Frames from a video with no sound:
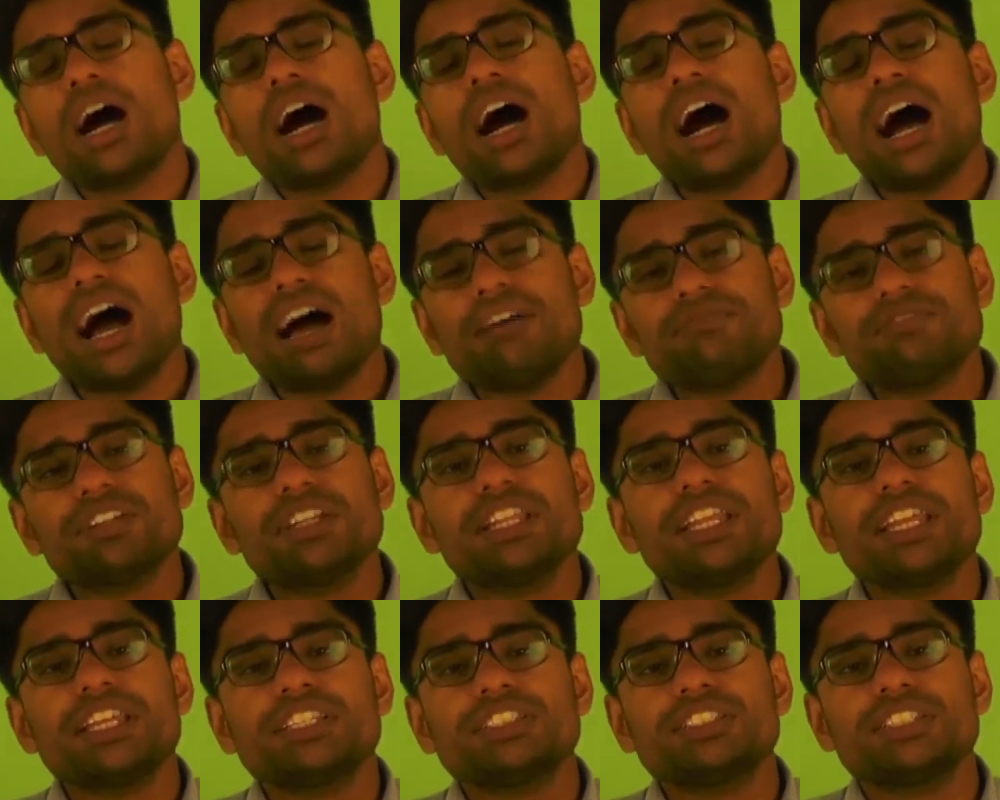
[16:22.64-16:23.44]
After
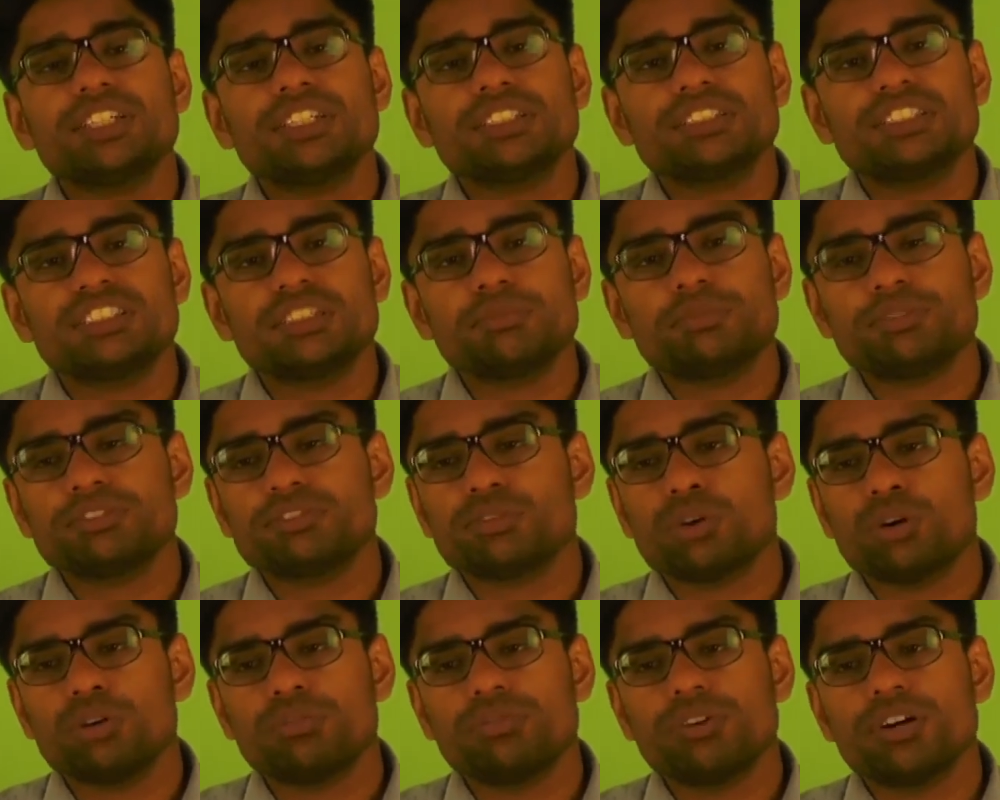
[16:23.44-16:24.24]
the internship is
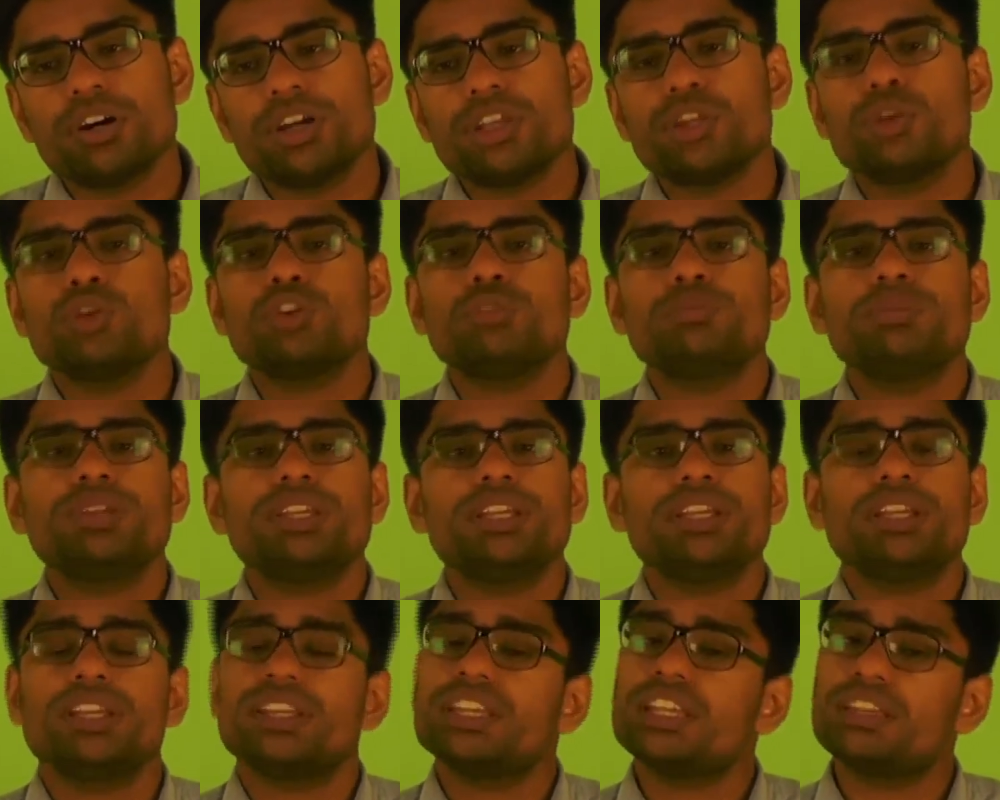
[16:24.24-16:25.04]
over, you will
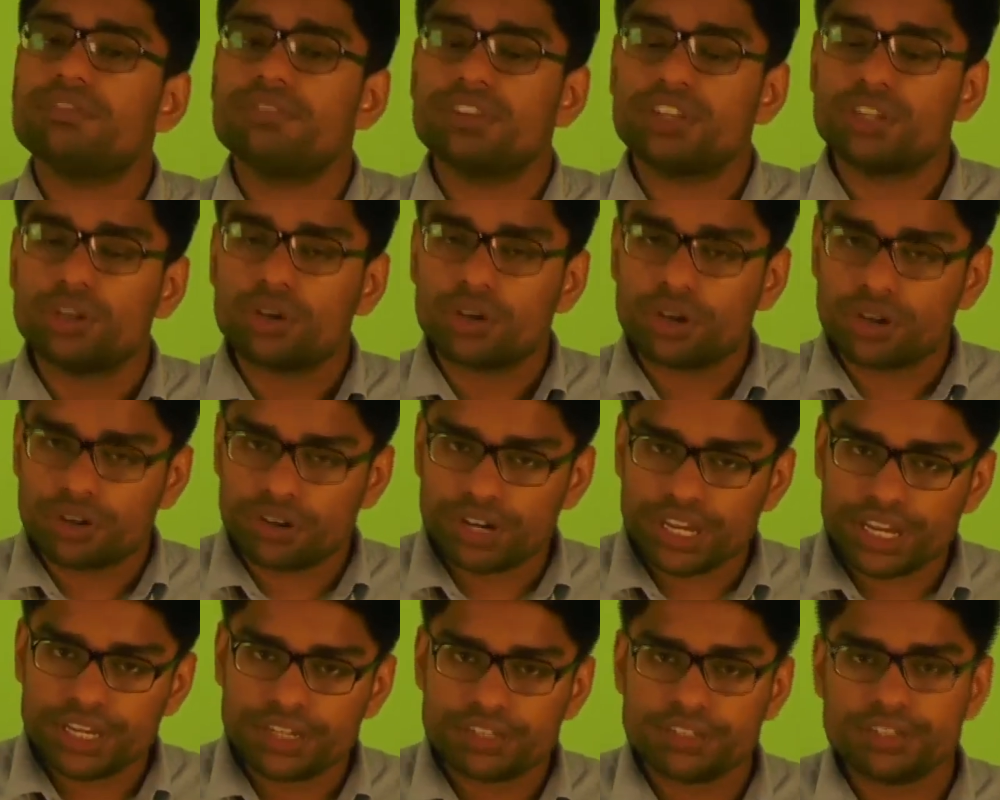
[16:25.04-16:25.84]
be given your
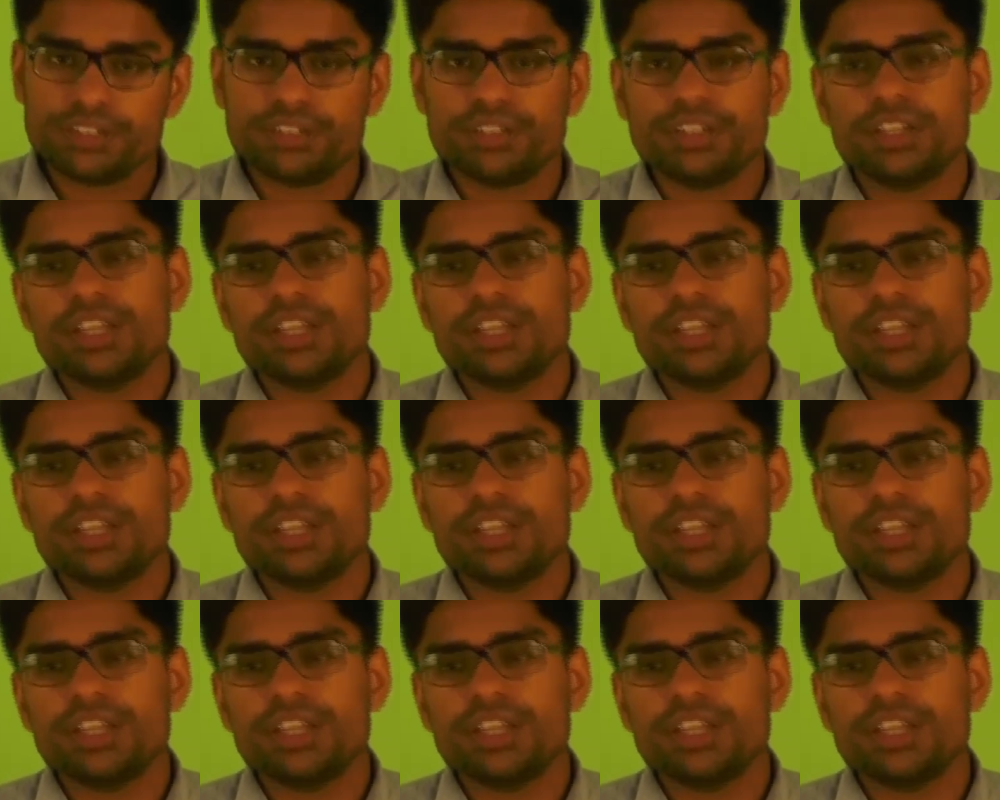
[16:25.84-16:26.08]
grade,